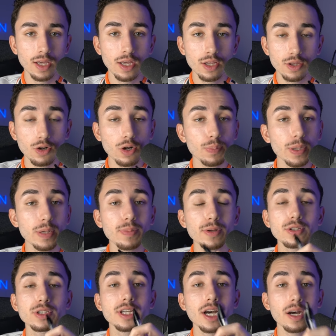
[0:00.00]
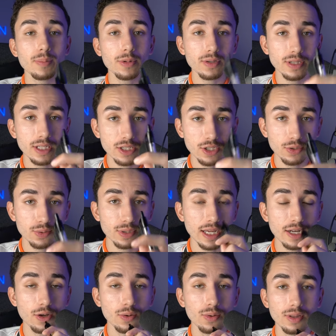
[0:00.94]
There are people dumber than you
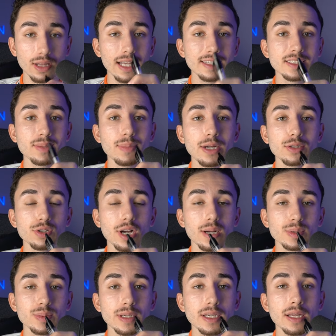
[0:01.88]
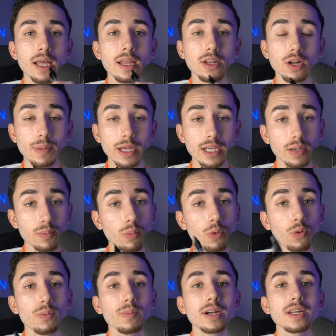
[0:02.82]
that know less about dropshipping that are making
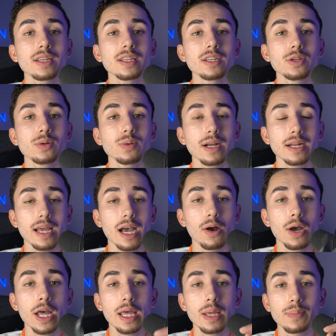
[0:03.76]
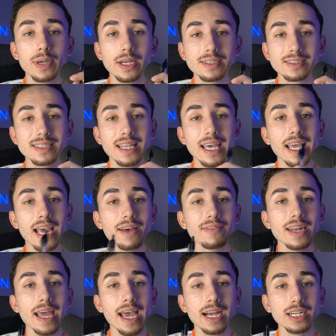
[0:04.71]
more money than you right now because they have
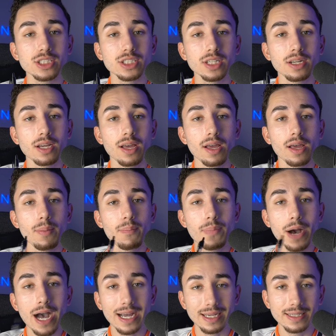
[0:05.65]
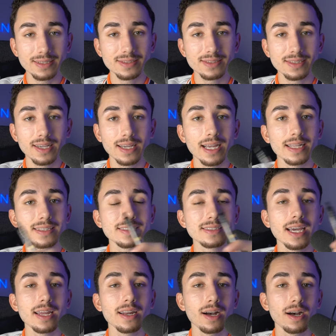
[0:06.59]
an action bias
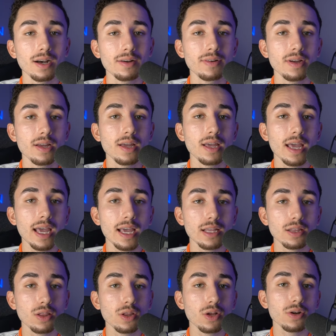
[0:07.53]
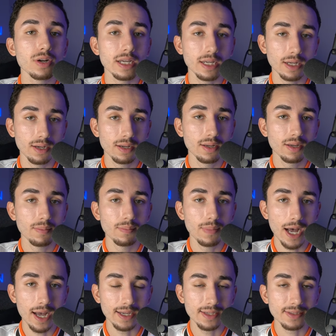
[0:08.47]
instead of a learning
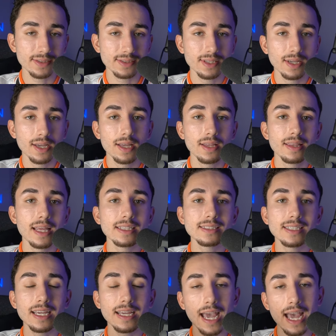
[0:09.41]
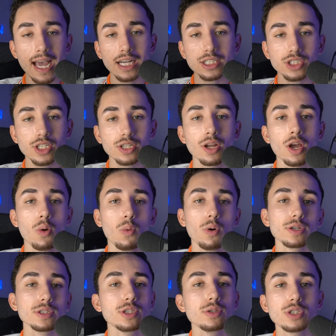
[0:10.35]
bias. They take action
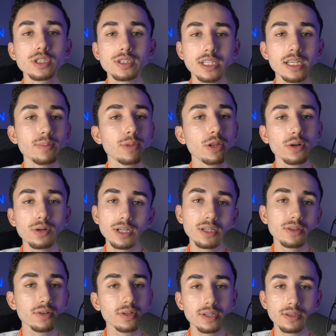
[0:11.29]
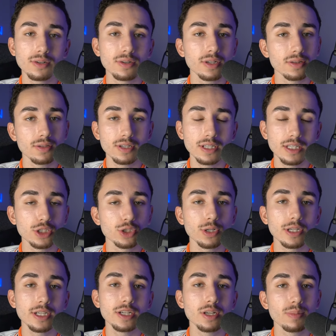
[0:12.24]
while you just keep learning, learning, learning, learning, and
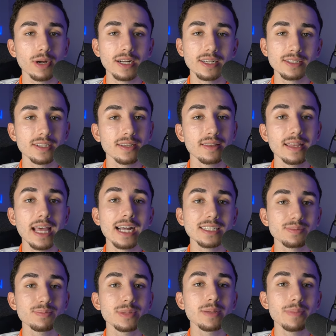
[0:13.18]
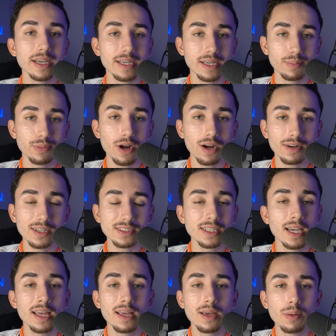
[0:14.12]
tricking your brain into that's me making progress.
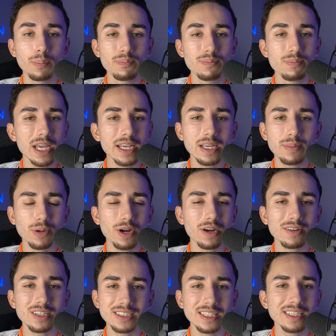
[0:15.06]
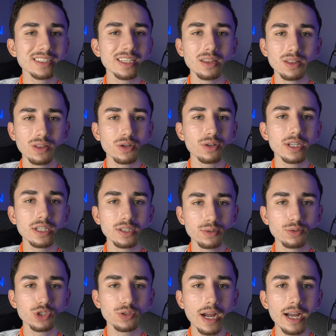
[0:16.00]
Making progress isn't learning
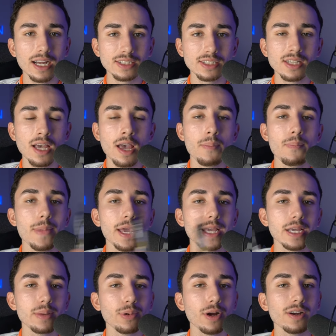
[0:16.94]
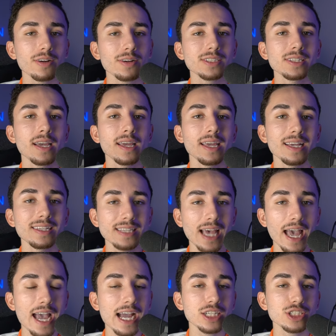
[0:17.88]
new strategies. Making progress is
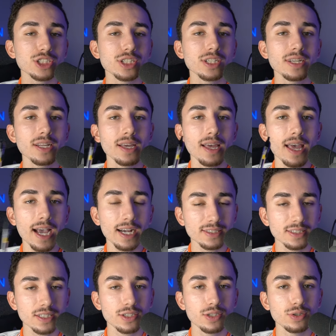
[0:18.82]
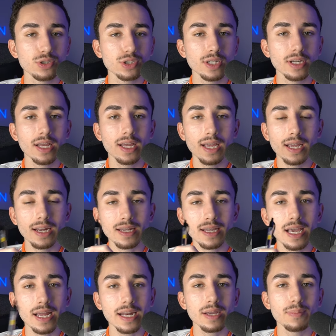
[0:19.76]
action, execution, and
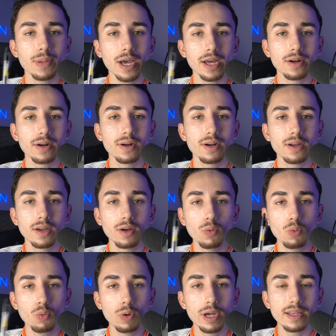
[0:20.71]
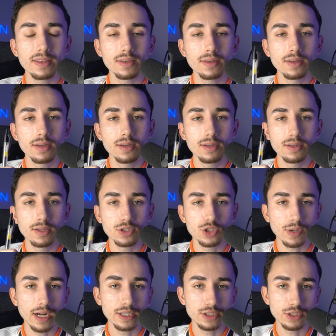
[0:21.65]
getting better with the
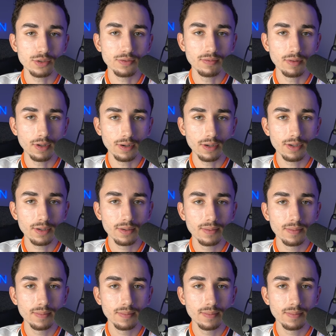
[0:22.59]
strategies you've learned.